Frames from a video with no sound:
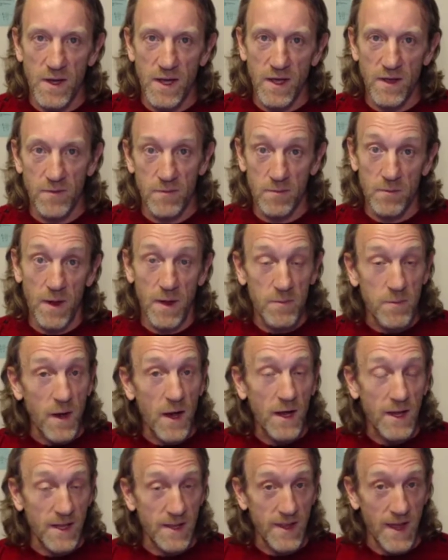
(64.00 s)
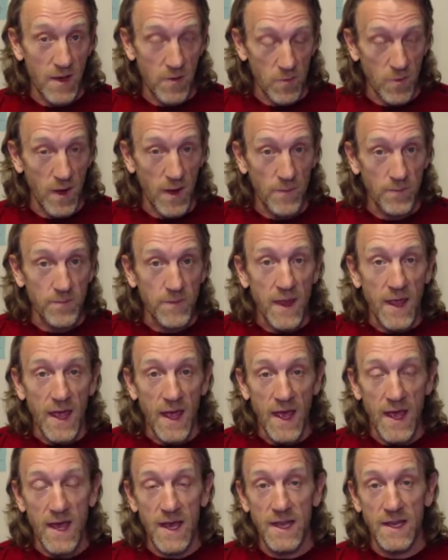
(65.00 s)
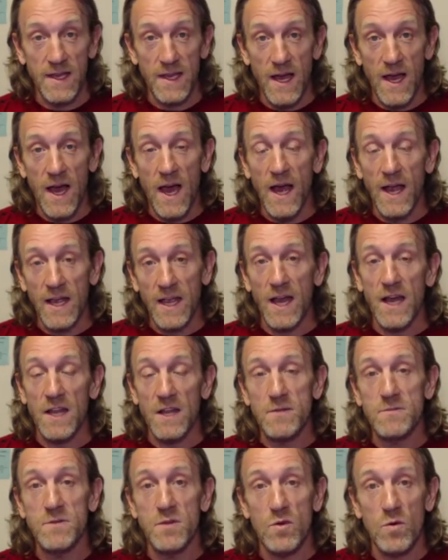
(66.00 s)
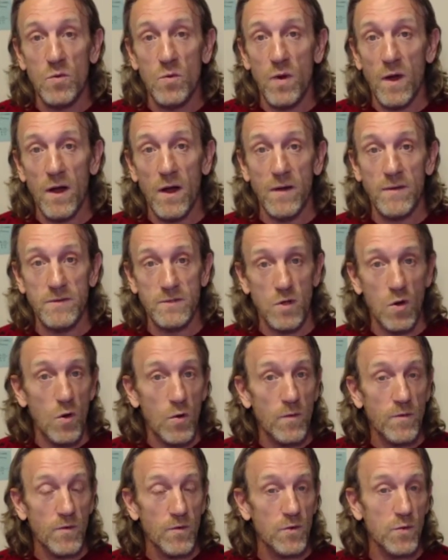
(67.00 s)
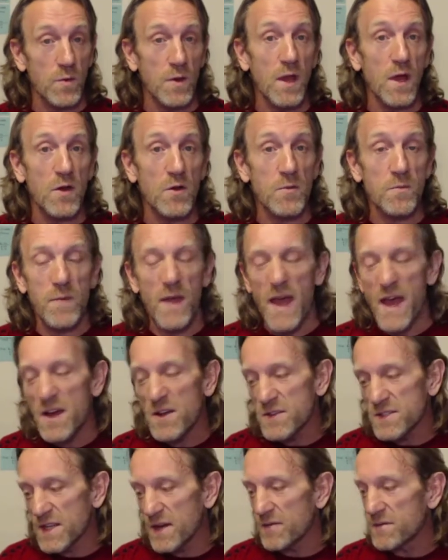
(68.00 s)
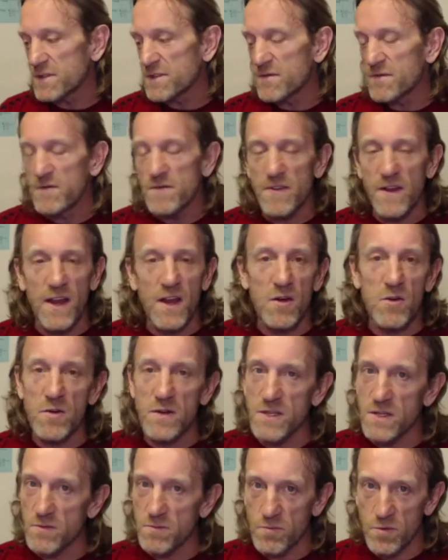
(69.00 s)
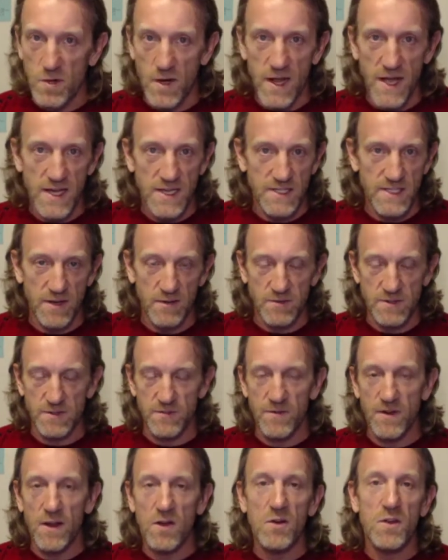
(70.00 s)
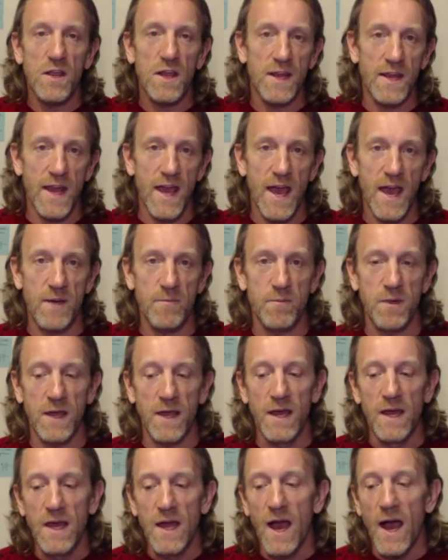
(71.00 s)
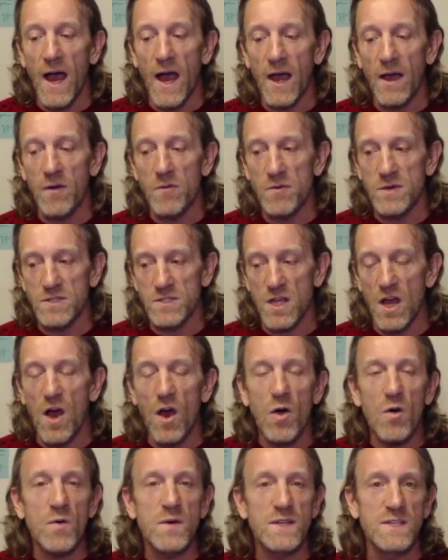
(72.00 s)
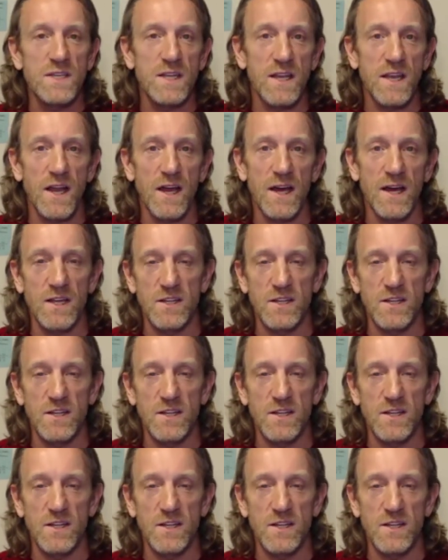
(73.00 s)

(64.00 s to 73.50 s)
my body that well. And I got up to where I was over 300 pounds. I was very depressed. I was very unhappy. I was always in